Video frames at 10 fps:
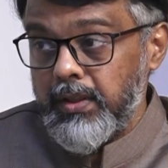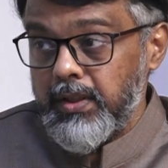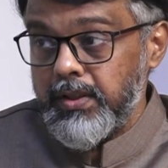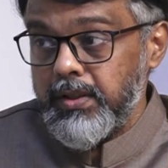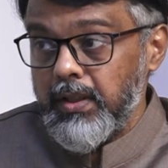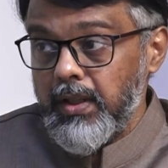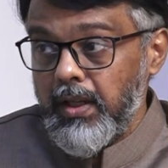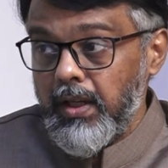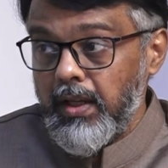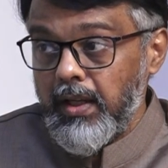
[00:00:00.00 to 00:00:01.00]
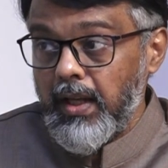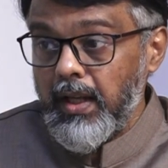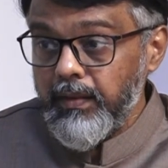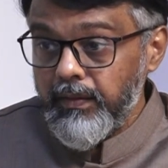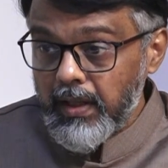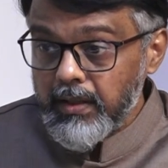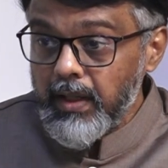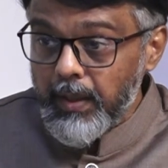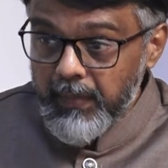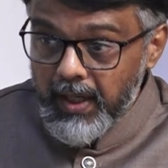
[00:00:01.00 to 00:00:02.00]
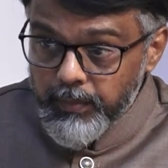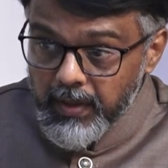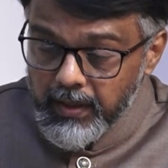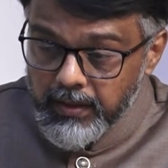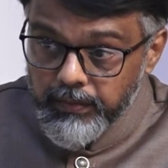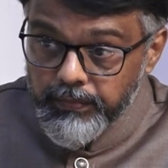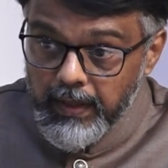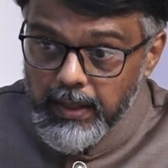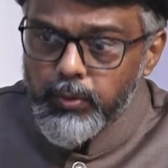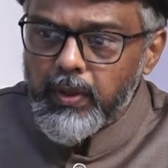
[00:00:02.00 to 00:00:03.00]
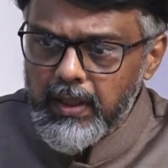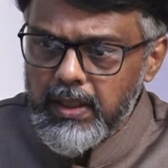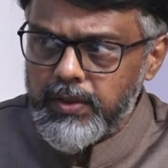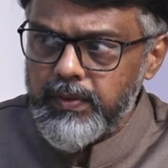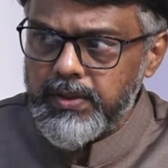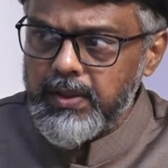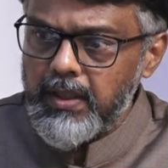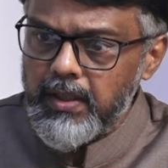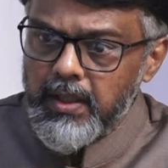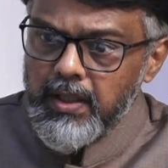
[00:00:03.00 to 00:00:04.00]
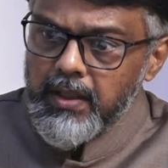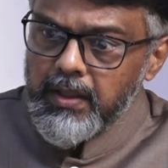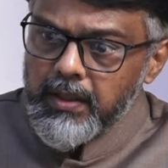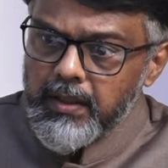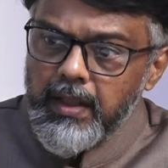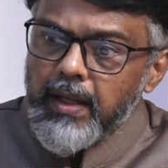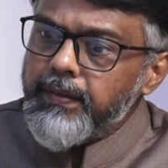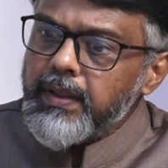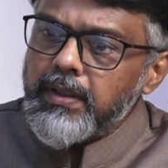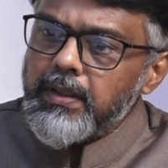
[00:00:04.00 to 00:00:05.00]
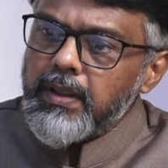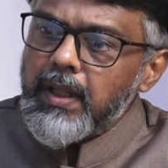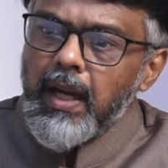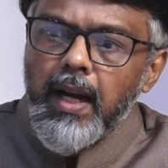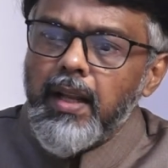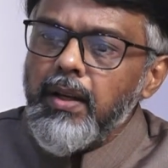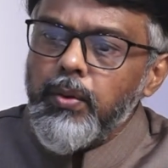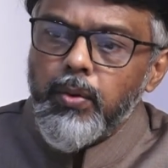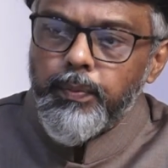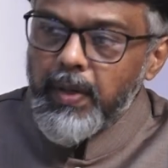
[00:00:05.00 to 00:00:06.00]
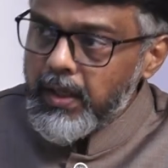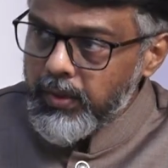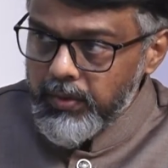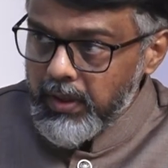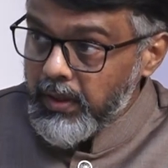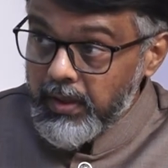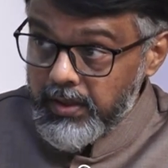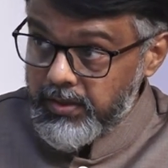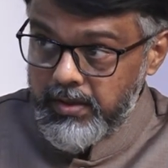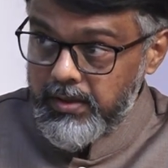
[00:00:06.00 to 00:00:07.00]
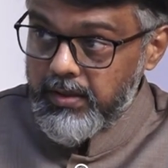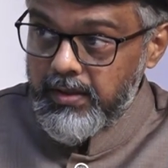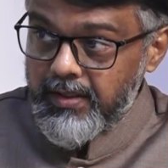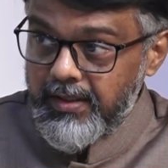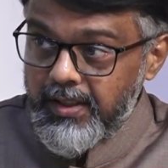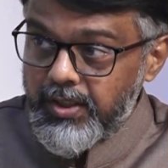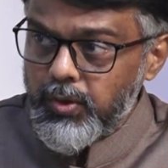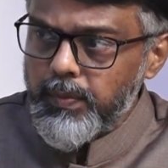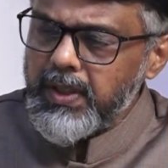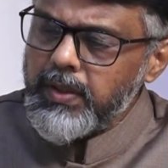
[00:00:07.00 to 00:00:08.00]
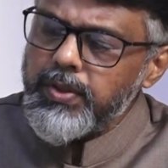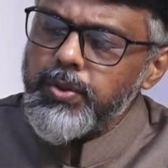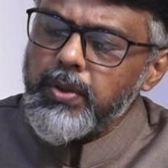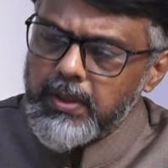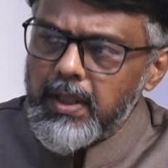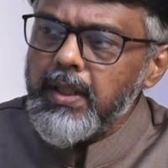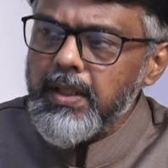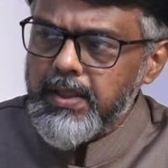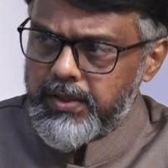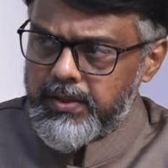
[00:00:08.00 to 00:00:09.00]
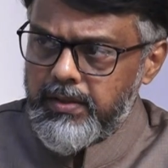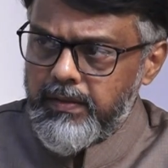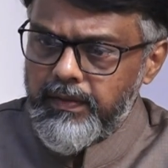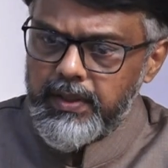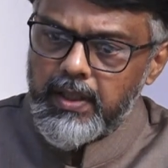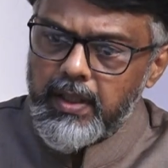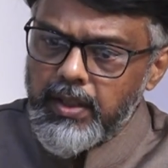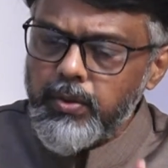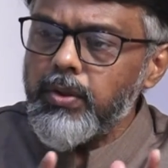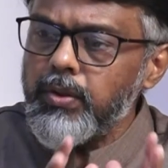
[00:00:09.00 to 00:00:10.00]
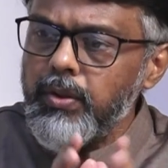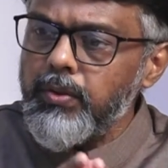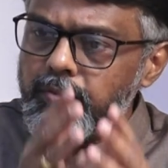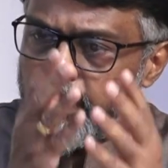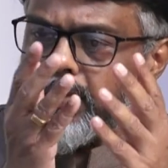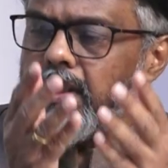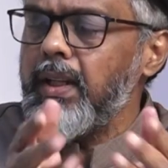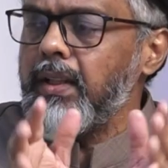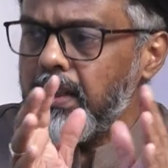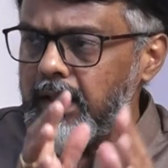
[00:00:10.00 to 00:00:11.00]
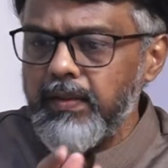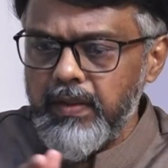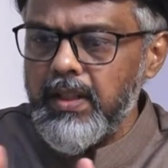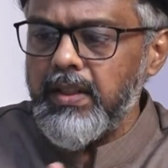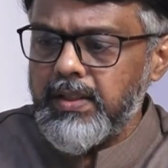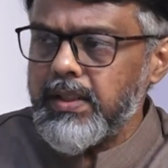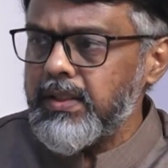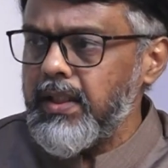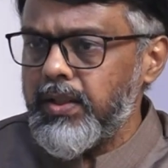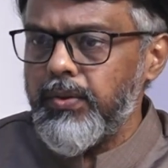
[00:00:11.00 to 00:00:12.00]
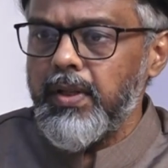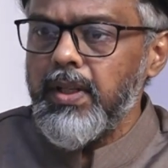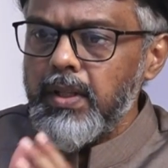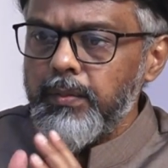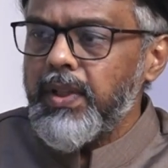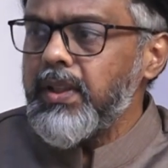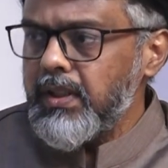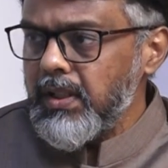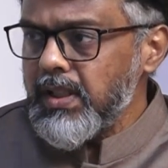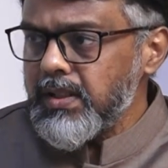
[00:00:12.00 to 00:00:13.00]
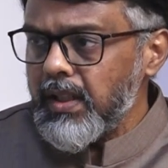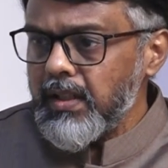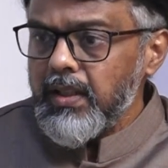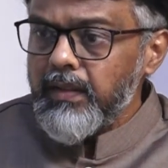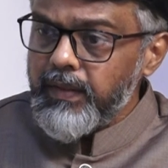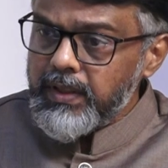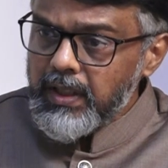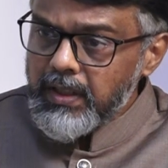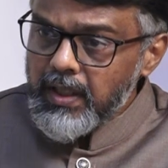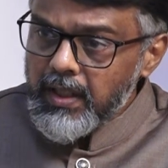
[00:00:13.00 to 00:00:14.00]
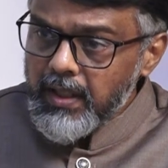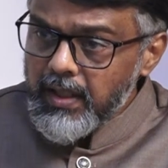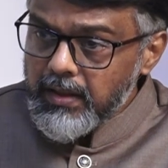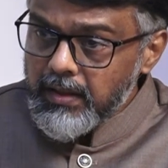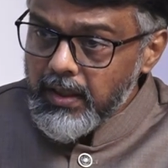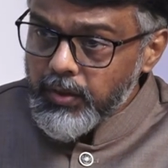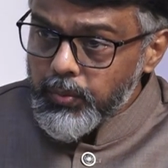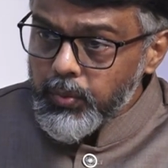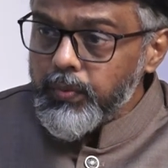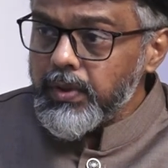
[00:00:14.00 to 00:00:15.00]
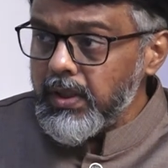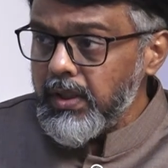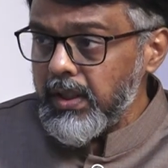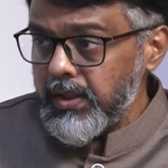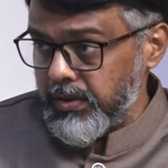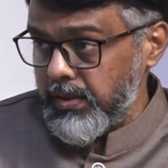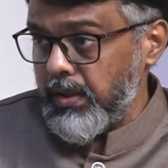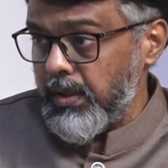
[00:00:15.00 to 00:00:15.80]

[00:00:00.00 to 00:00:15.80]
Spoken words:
interest. Right. And what Mahatma Gandhi failed to realize was that Khilafat had no patriotic interest. Right. Its object was totally religious. Whether right or wrong or something like that, that we can discuss later on. But the thing is that whether it had anything to do with India's